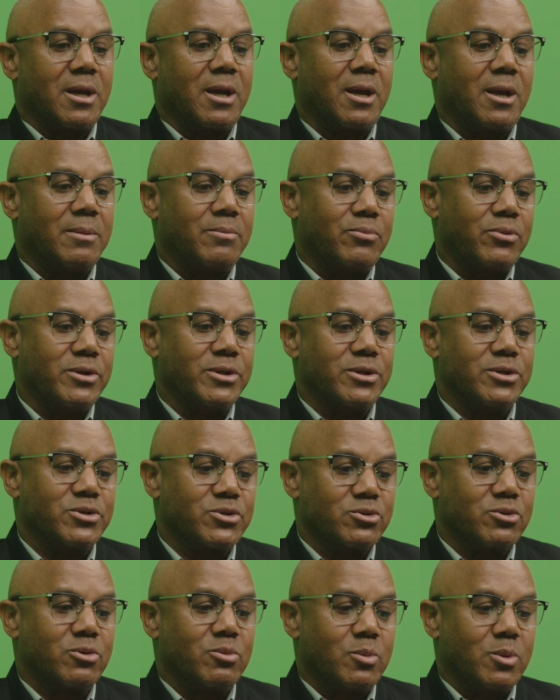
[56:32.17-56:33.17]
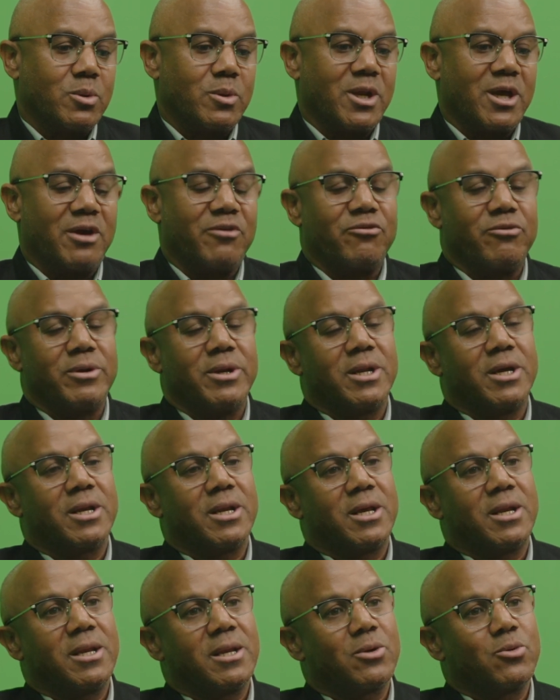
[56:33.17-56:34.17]
And pretty soon we would have radar
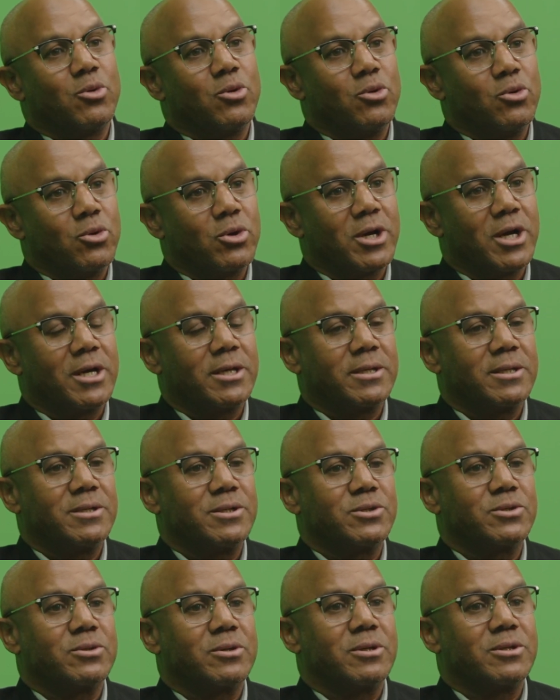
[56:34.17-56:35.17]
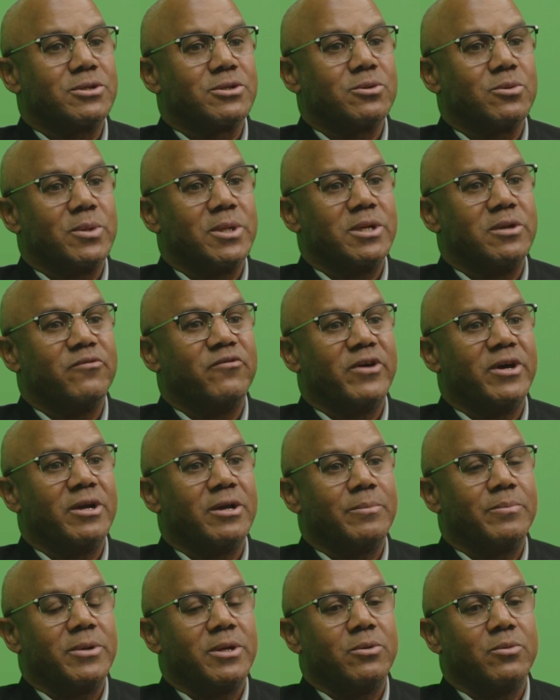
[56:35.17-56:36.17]
that they could look at and so on. So we're
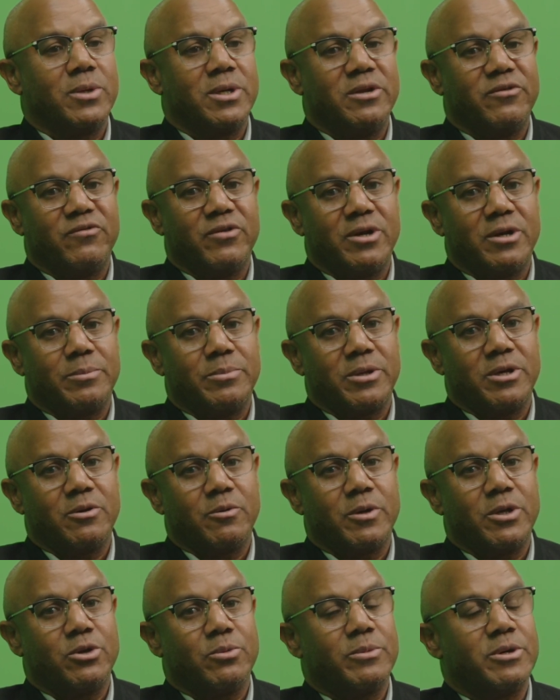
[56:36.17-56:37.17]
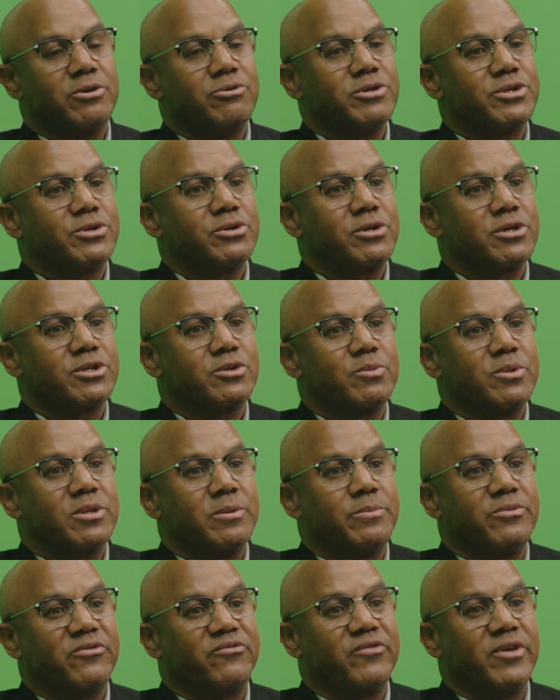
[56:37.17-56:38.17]
developing our human resource, we're
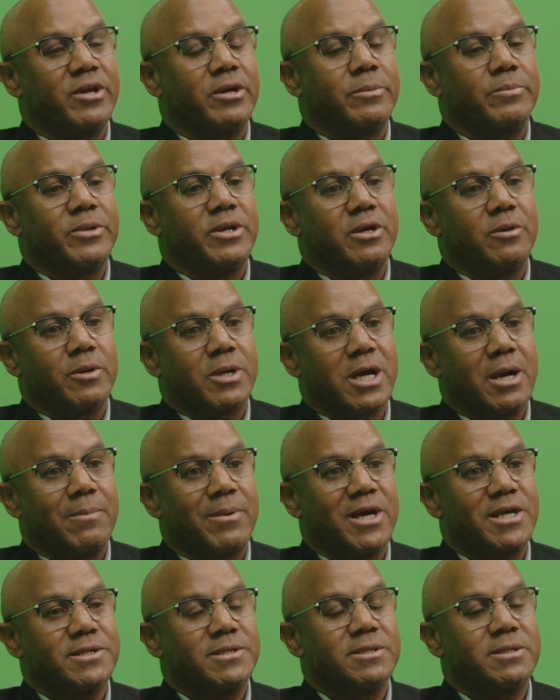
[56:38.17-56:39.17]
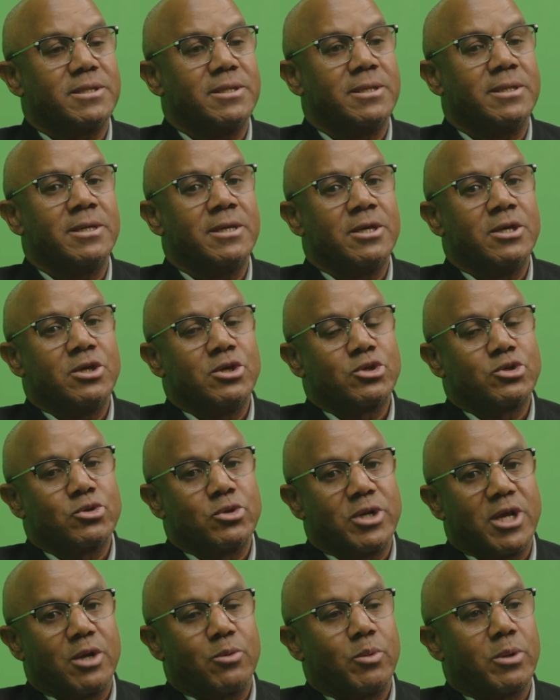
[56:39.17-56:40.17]
developing our capacity
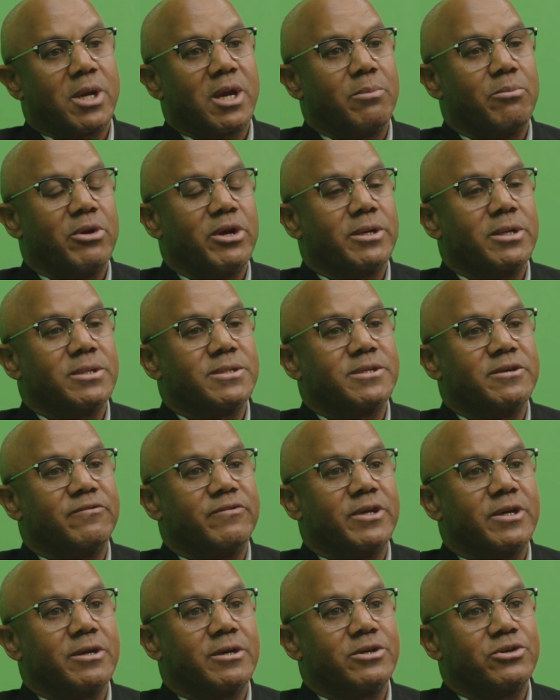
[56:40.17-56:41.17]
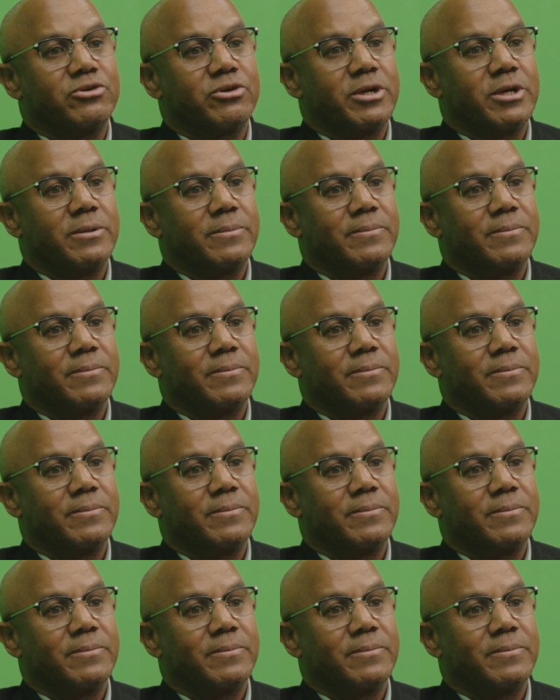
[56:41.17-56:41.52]
so that we can better serve the country.